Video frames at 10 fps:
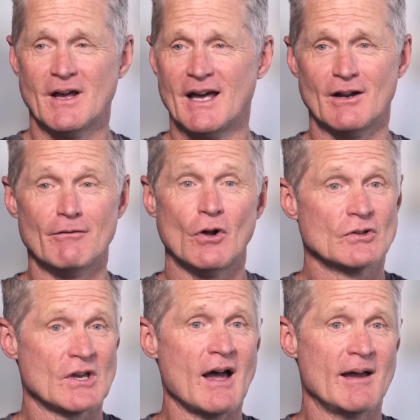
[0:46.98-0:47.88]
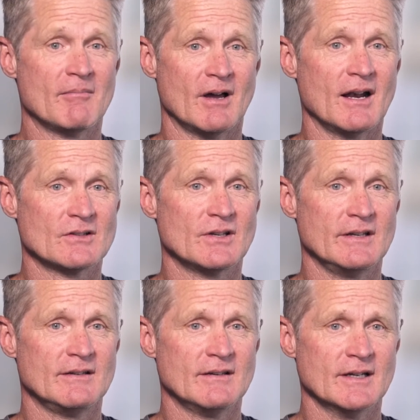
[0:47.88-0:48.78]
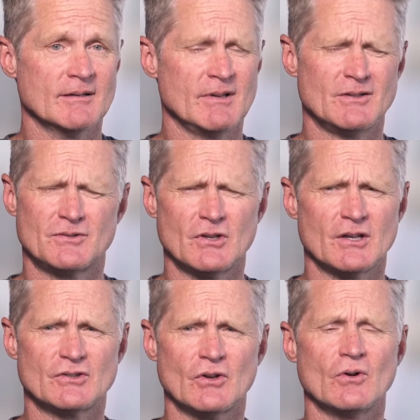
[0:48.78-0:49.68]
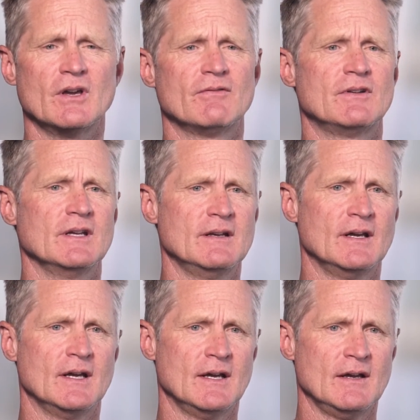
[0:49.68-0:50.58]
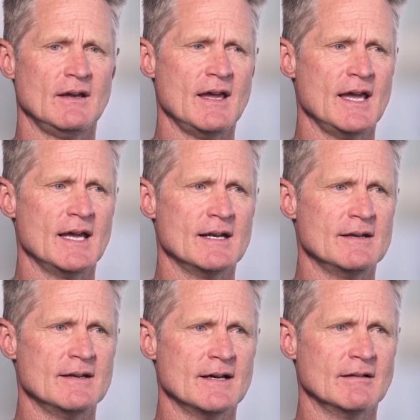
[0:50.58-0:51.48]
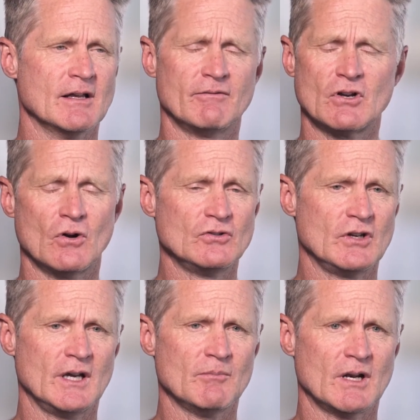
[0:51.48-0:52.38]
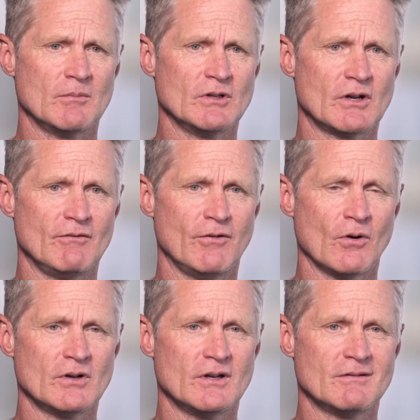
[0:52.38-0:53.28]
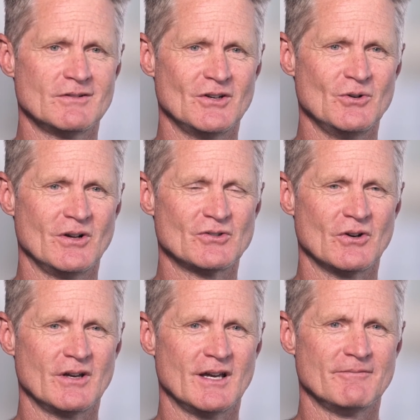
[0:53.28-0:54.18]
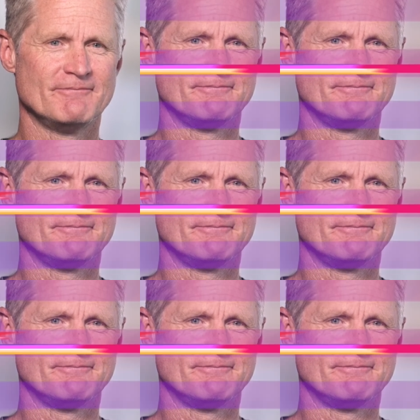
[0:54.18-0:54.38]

not of all time. Honestly, um, he's just so gifted, and uh, loved coaching him, and I'm looking forward to, to doing so again.